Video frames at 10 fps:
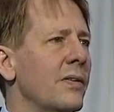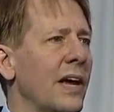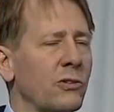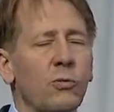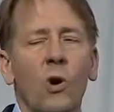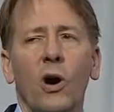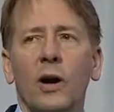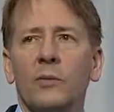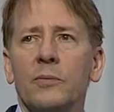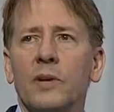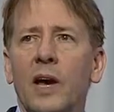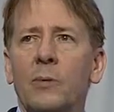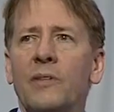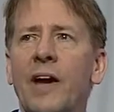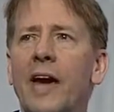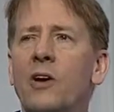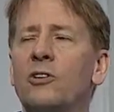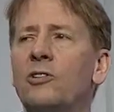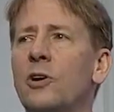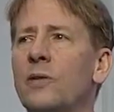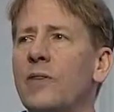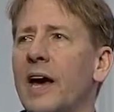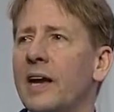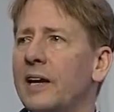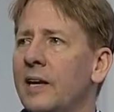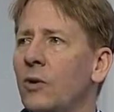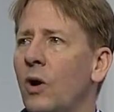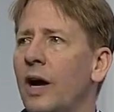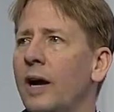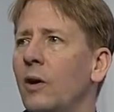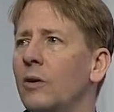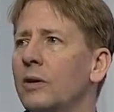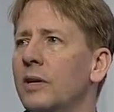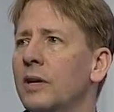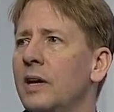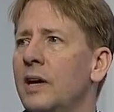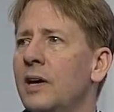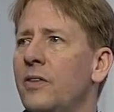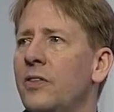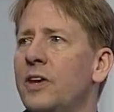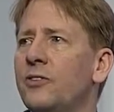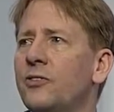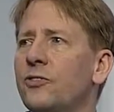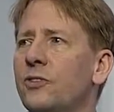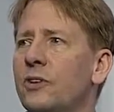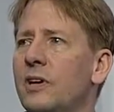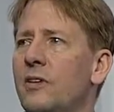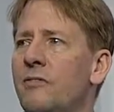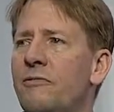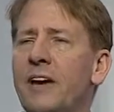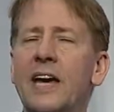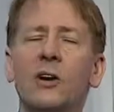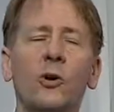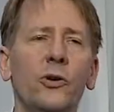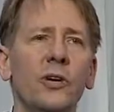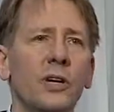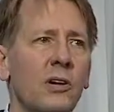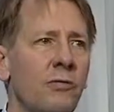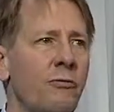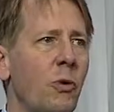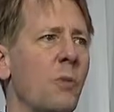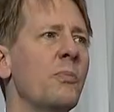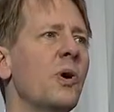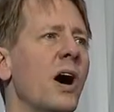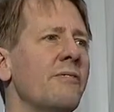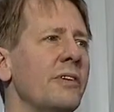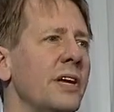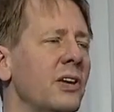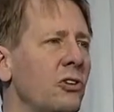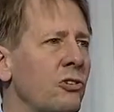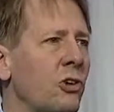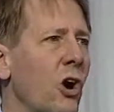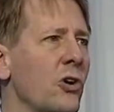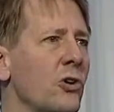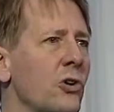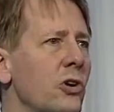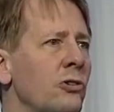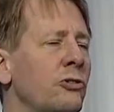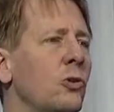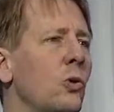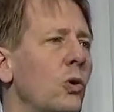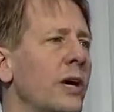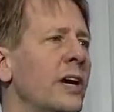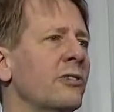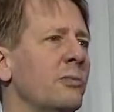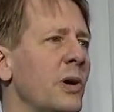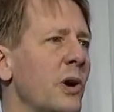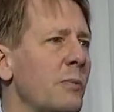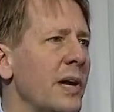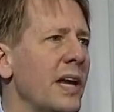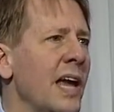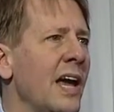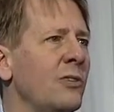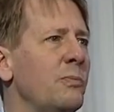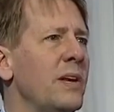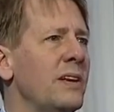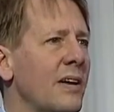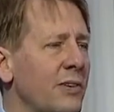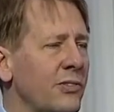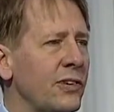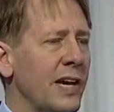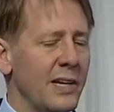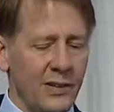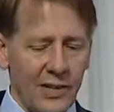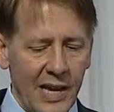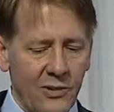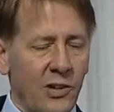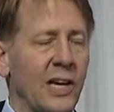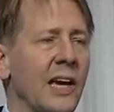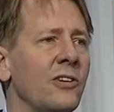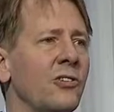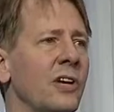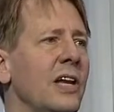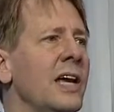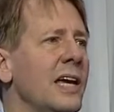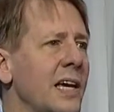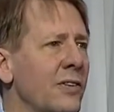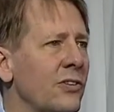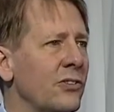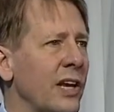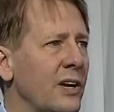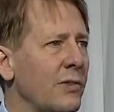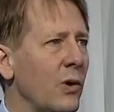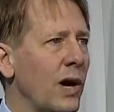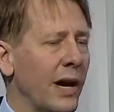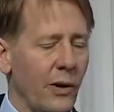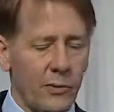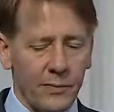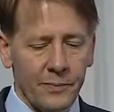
That's wrong. And we've had our share of that in Ohio. This failed for-profit charter school experiment has been devastating to education in the state of Ohio.